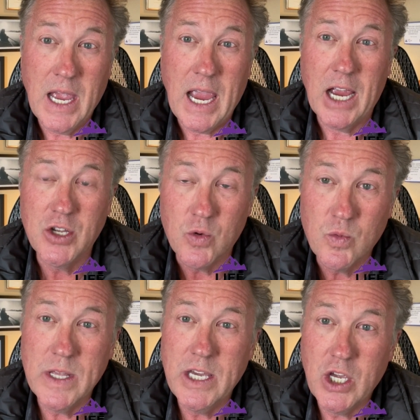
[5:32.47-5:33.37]
And you're
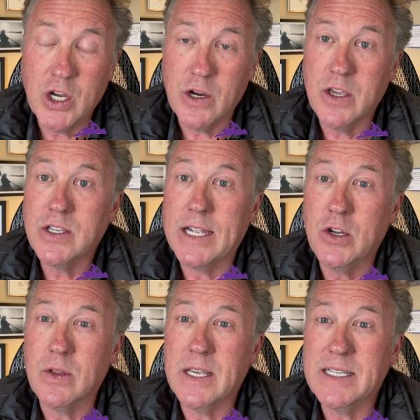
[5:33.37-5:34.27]
really curious and
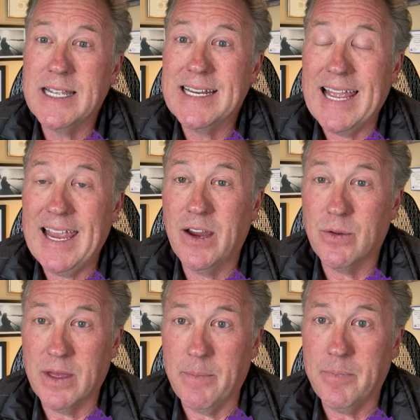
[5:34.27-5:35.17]
you're listening to hear
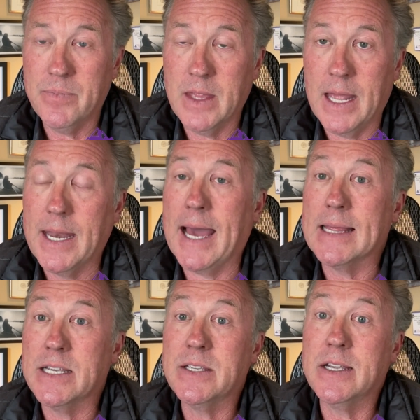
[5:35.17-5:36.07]
them, not
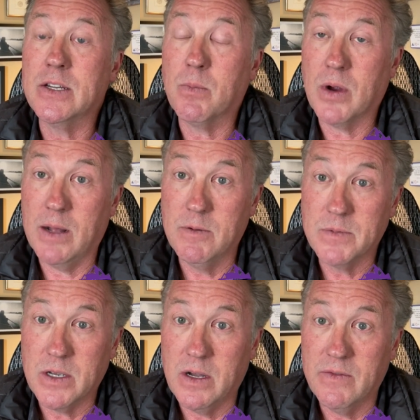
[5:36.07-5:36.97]
listening to problem
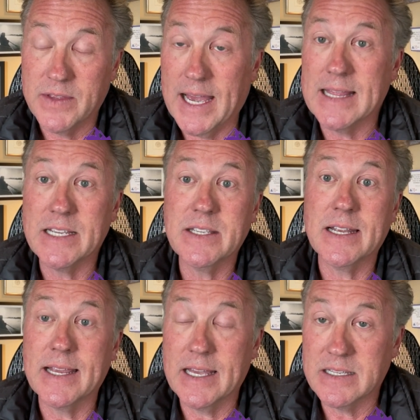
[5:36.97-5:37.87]
solve, not
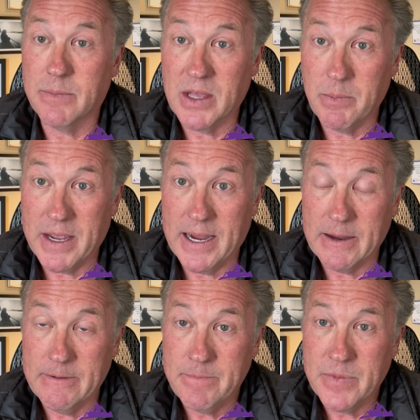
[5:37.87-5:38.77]
listening to get something
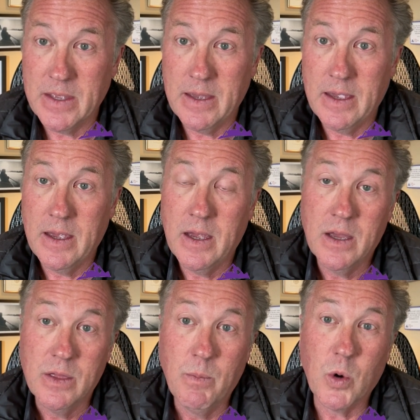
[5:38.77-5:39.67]
back.
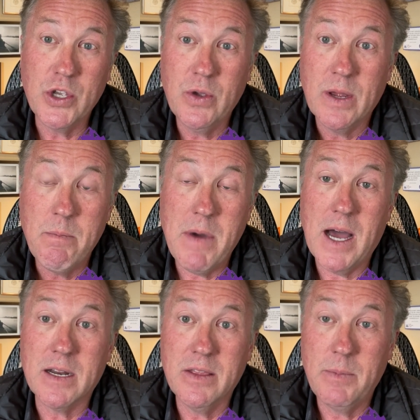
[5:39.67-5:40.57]
The more you can
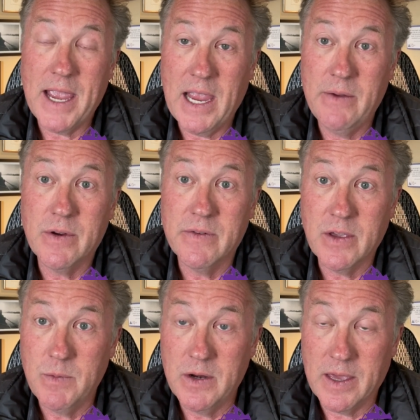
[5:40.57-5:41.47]
model the behavior of
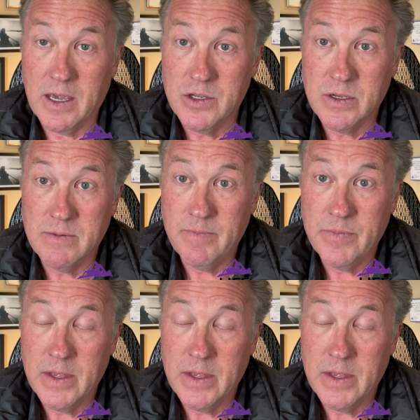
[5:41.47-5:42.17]
communication,